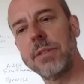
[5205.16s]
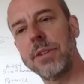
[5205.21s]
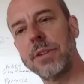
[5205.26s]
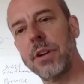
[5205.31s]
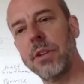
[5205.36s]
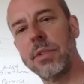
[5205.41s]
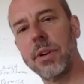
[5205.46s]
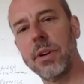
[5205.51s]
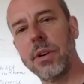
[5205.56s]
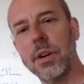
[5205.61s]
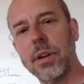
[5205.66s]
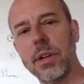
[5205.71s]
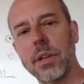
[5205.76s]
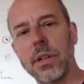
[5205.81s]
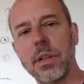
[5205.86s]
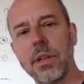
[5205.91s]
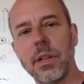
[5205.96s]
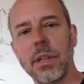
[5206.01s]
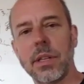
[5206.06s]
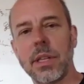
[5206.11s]
over
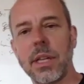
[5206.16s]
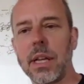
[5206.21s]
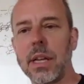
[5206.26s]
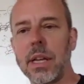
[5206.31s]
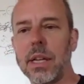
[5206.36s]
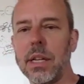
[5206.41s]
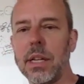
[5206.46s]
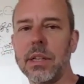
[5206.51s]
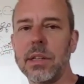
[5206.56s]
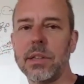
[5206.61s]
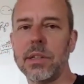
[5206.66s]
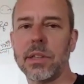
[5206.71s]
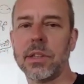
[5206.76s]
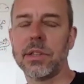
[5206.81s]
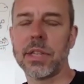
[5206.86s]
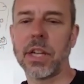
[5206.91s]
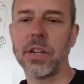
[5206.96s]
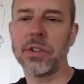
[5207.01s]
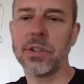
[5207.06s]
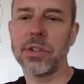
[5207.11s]
that is
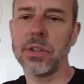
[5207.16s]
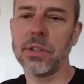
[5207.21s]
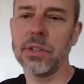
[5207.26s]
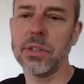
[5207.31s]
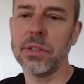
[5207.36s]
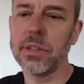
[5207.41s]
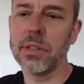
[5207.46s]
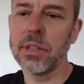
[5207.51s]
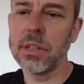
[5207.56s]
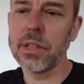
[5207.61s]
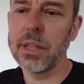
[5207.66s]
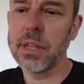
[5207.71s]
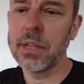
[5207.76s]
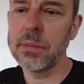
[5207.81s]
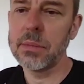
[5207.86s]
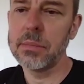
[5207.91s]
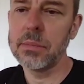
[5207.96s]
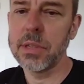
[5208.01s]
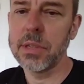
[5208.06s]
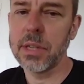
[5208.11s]
essential
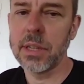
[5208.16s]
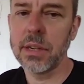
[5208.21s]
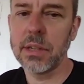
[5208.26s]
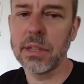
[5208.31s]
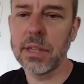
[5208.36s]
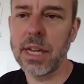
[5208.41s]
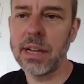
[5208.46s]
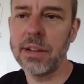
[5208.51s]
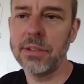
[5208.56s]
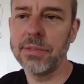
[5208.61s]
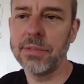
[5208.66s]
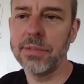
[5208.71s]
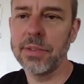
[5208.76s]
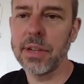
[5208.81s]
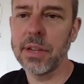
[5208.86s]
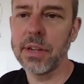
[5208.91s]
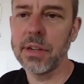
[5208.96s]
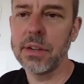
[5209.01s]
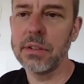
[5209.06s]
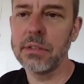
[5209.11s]
to their life
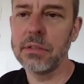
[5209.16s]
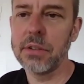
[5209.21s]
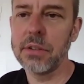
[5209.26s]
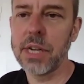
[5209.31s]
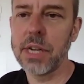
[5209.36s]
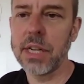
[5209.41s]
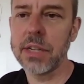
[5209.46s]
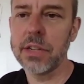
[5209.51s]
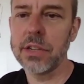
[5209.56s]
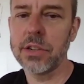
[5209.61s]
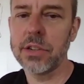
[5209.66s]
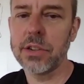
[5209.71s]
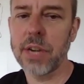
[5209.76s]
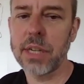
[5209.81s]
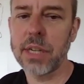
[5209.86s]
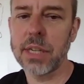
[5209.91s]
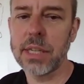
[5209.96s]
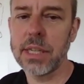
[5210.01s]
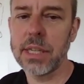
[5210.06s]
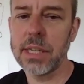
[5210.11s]
and
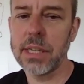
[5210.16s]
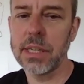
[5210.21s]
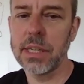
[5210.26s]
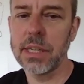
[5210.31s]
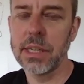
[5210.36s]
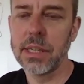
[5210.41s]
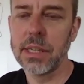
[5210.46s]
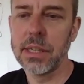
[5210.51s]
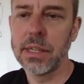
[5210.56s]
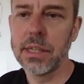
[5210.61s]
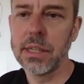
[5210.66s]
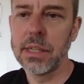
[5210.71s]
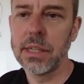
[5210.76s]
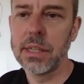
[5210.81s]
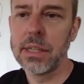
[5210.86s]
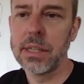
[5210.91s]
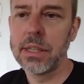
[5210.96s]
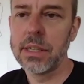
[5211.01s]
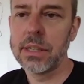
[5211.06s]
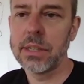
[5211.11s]
reconstructing it.
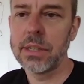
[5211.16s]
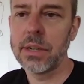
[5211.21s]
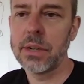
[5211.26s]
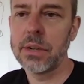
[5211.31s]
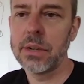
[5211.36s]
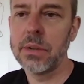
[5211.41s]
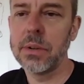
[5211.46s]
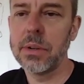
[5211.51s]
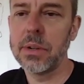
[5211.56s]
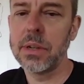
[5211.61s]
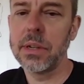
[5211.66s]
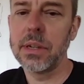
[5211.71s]
So,